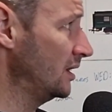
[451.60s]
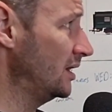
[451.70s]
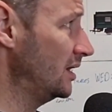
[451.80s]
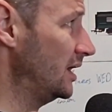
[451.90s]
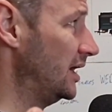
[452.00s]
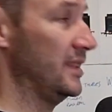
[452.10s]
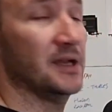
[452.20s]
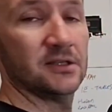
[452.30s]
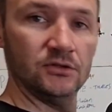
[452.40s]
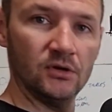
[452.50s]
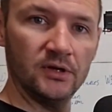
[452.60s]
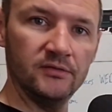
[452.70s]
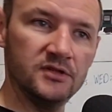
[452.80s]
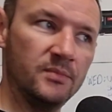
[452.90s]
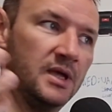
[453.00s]
And that's not even to
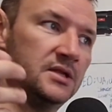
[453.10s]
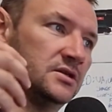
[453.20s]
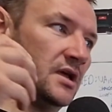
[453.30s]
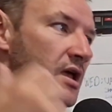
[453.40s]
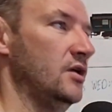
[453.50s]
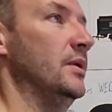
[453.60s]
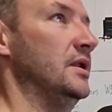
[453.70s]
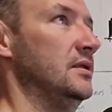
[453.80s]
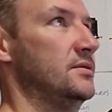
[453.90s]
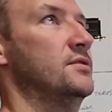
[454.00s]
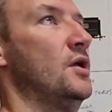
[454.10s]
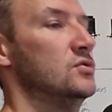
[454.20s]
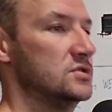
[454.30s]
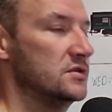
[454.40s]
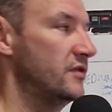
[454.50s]
mention how many thousands
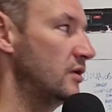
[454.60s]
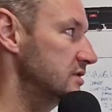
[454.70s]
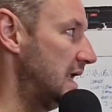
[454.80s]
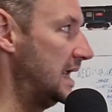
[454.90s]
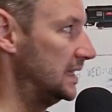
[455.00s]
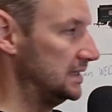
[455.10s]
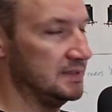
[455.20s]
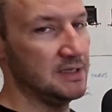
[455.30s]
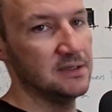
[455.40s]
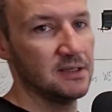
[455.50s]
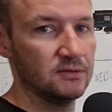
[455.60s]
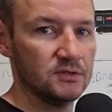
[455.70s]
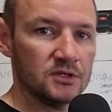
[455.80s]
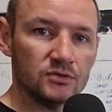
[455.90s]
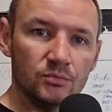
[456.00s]
of hours LED signals are.
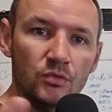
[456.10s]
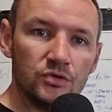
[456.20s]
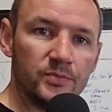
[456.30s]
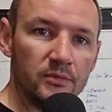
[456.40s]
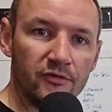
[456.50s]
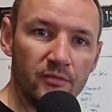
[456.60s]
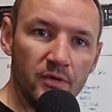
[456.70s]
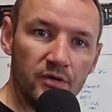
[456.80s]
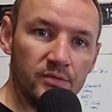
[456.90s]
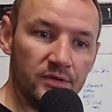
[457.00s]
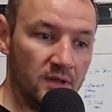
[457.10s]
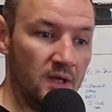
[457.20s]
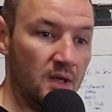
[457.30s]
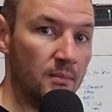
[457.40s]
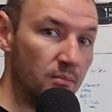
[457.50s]
So most people are familiar with
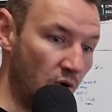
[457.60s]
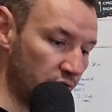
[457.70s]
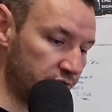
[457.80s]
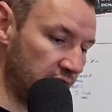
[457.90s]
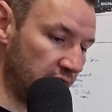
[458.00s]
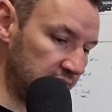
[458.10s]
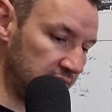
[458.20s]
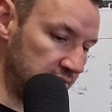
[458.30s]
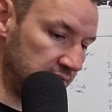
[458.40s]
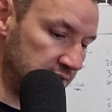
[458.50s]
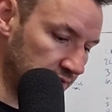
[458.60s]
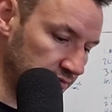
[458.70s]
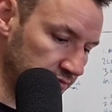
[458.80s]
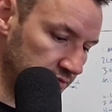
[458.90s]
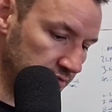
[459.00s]
modern LED
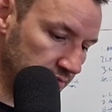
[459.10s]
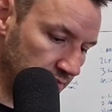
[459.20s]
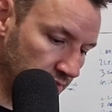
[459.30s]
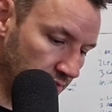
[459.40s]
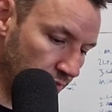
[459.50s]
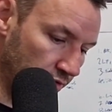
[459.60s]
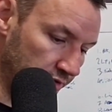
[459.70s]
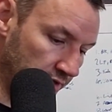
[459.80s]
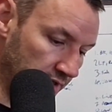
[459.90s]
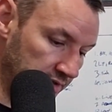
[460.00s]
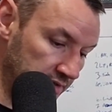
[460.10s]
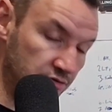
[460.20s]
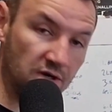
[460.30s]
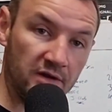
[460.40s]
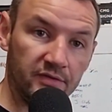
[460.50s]
signals or modern LED
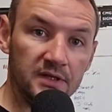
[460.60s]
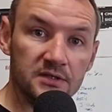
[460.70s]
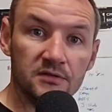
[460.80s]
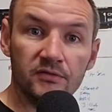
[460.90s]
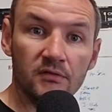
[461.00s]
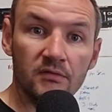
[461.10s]
traffic lights if you've